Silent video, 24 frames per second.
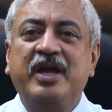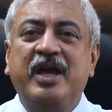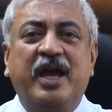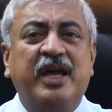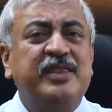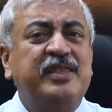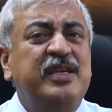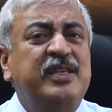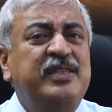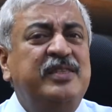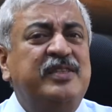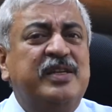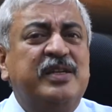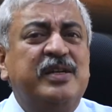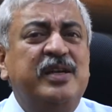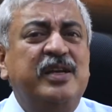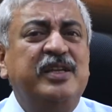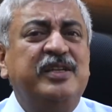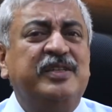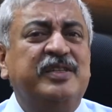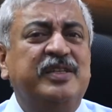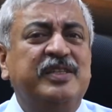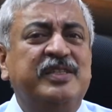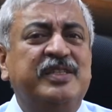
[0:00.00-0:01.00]
And then
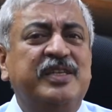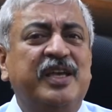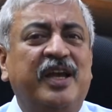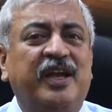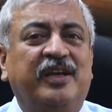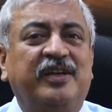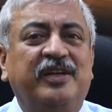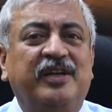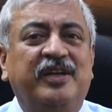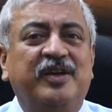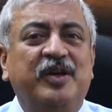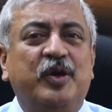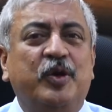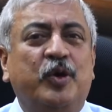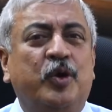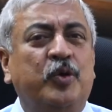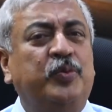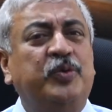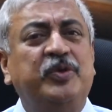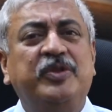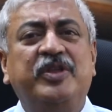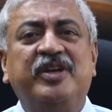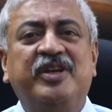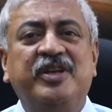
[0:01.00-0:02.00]
suddenly she said,
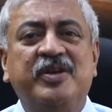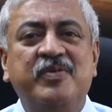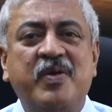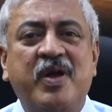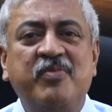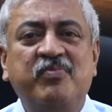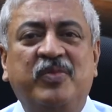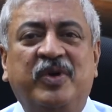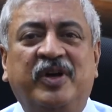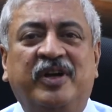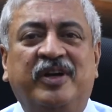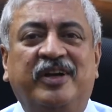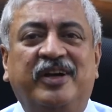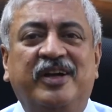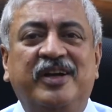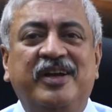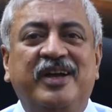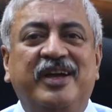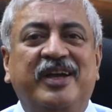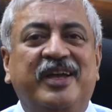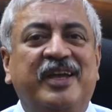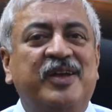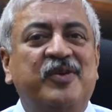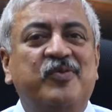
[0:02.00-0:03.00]
Upuda, remember
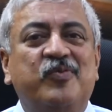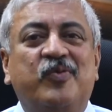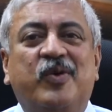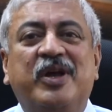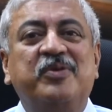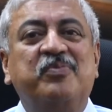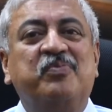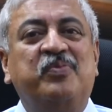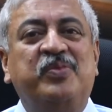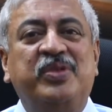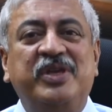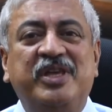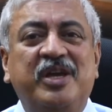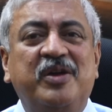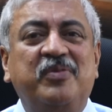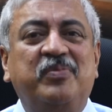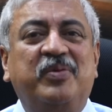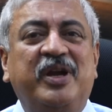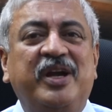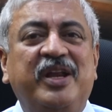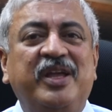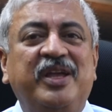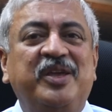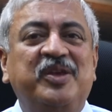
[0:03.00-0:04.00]
in one beer
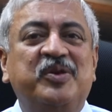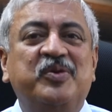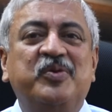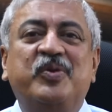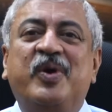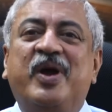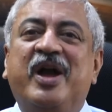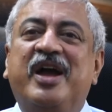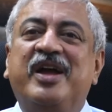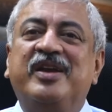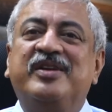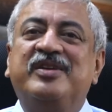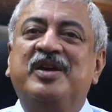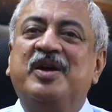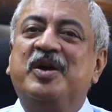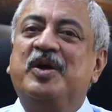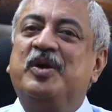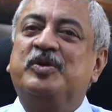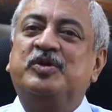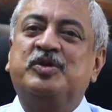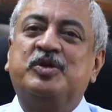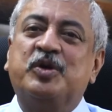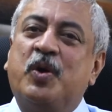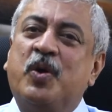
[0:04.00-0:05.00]
buddy you had
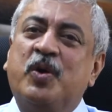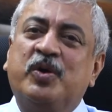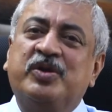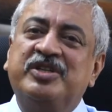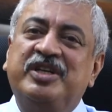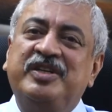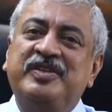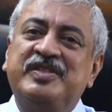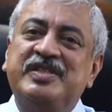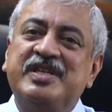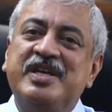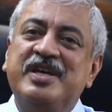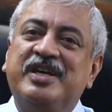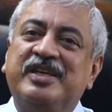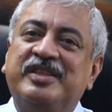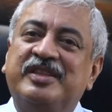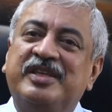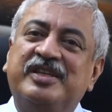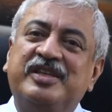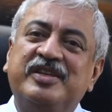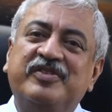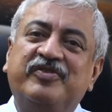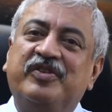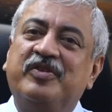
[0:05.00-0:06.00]
taught us
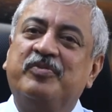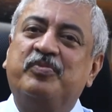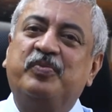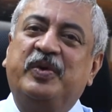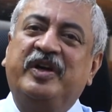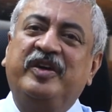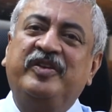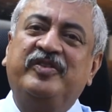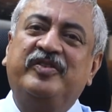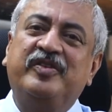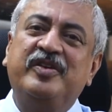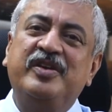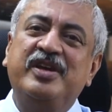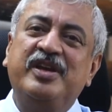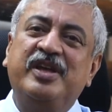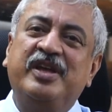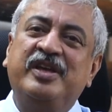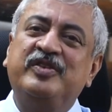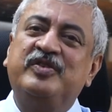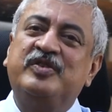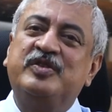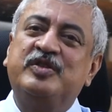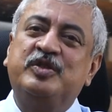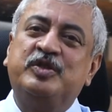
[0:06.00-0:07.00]
that if a person
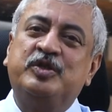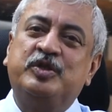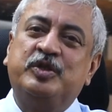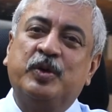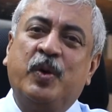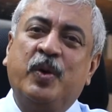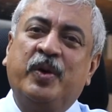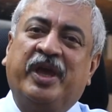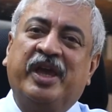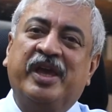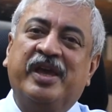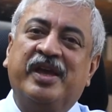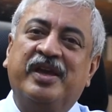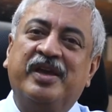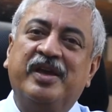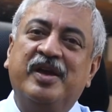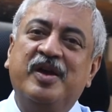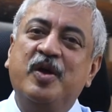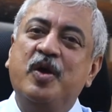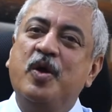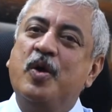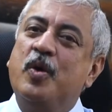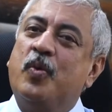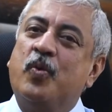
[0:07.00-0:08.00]
is choking,
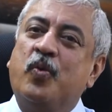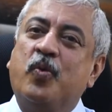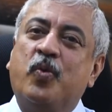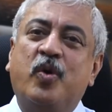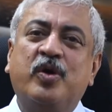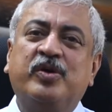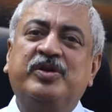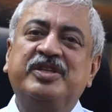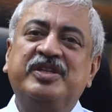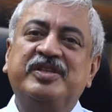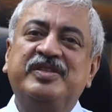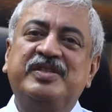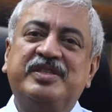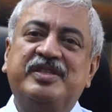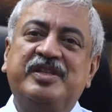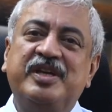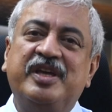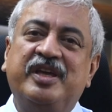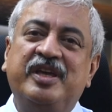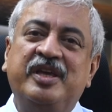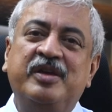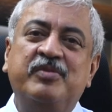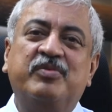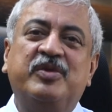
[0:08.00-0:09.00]
what is
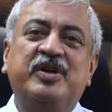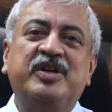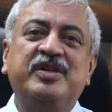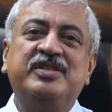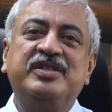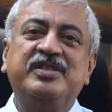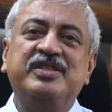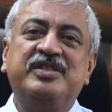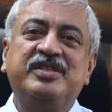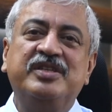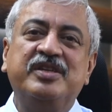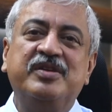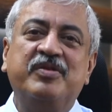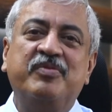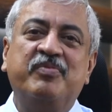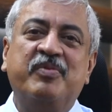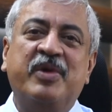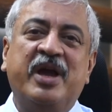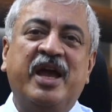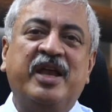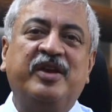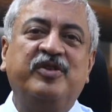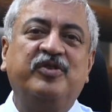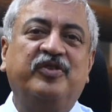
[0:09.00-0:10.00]
the emergency
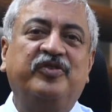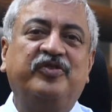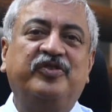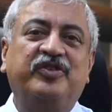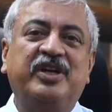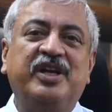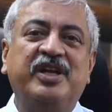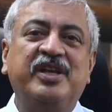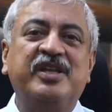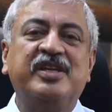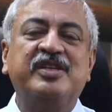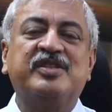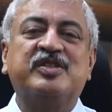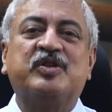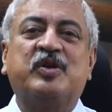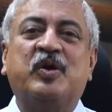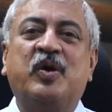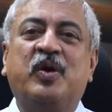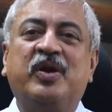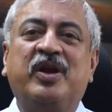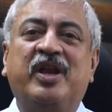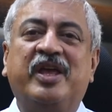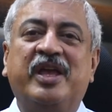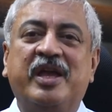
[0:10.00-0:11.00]
maneuver, and it's
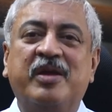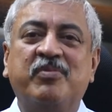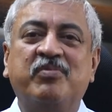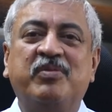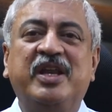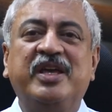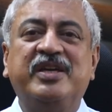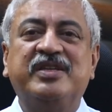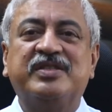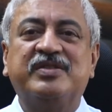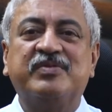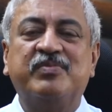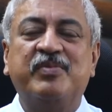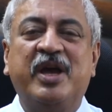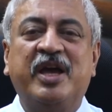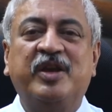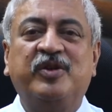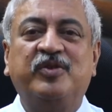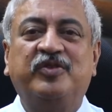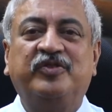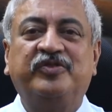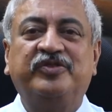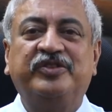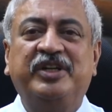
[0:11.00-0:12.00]
called Heimlich's
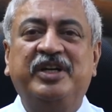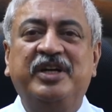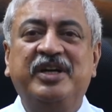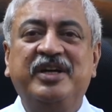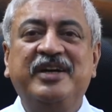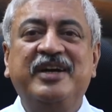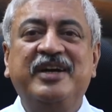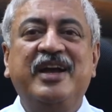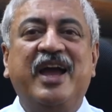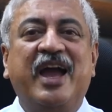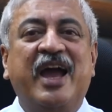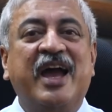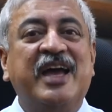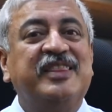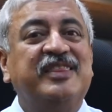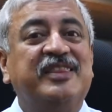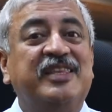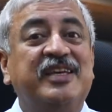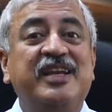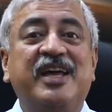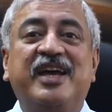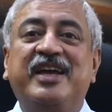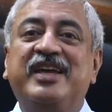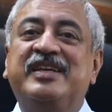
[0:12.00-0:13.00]
maneuver. And
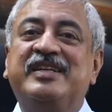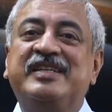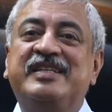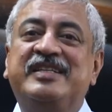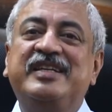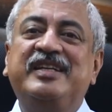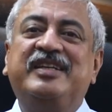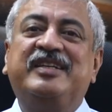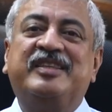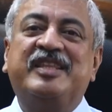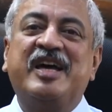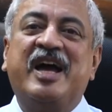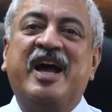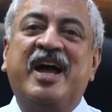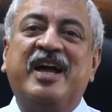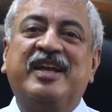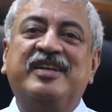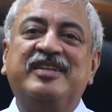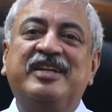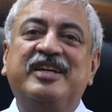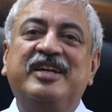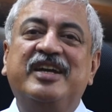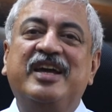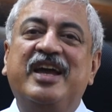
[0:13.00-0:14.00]
then I did
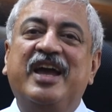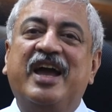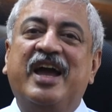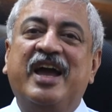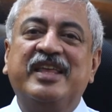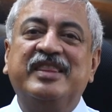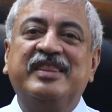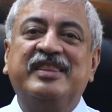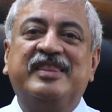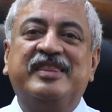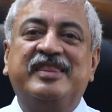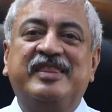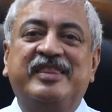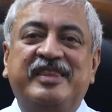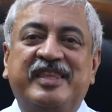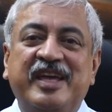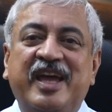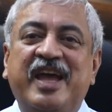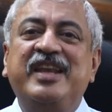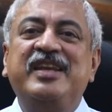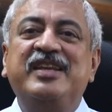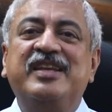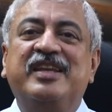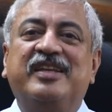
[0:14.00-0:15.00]
that, and
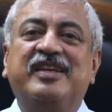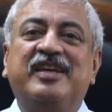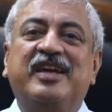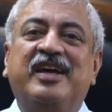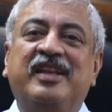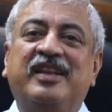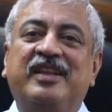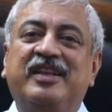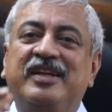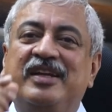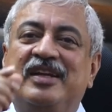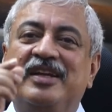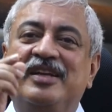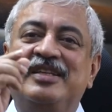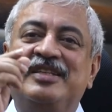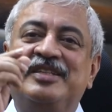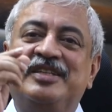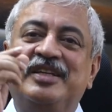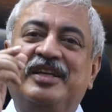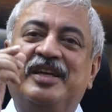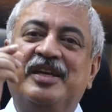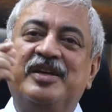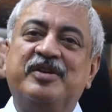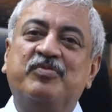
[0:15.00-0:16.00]
then a little
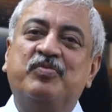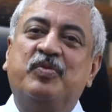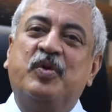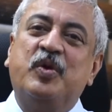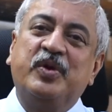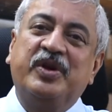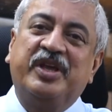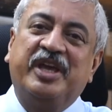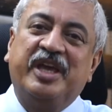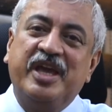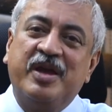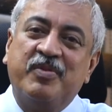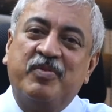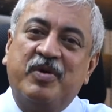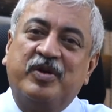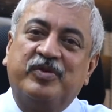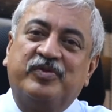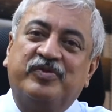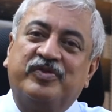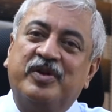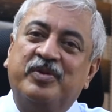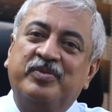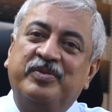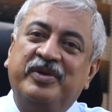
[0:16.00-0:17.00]
chicken bone came
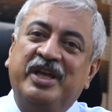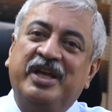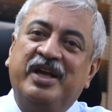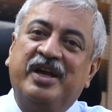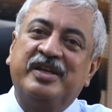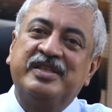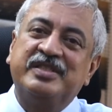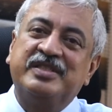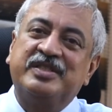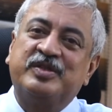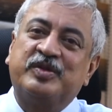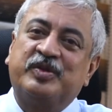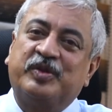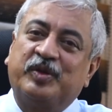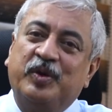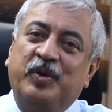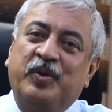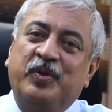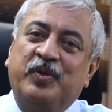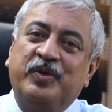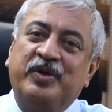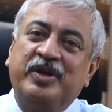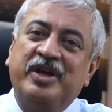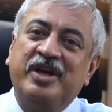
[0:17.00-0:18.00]
out from Neha's
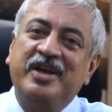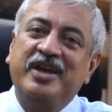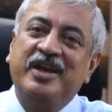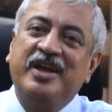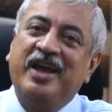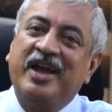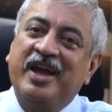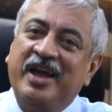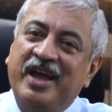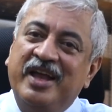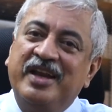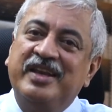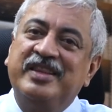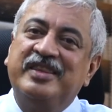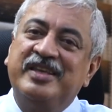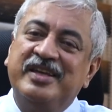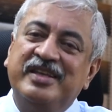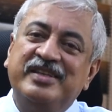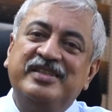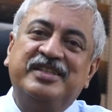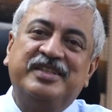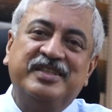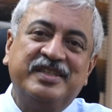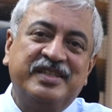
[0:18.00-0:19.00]
throat, and
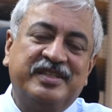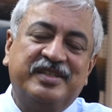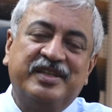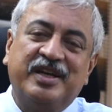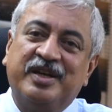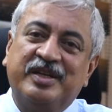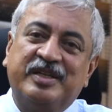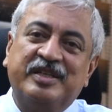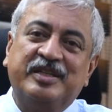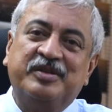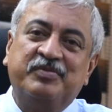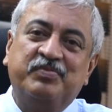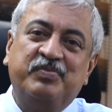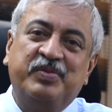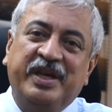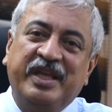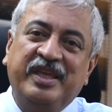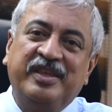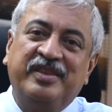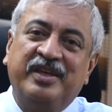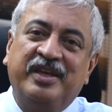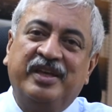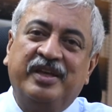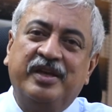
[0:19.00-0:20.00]
then she started
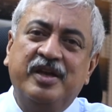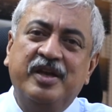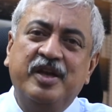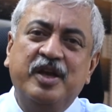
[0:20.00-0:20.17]
breathing.